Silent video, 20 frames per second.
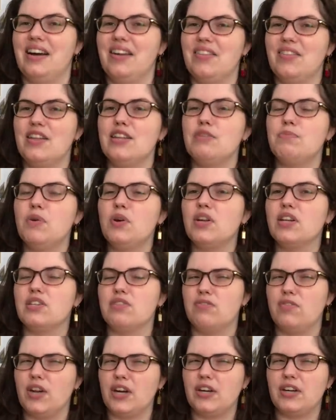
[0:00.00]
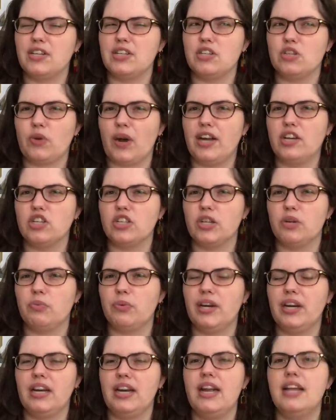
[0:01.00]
this book is very strangely written.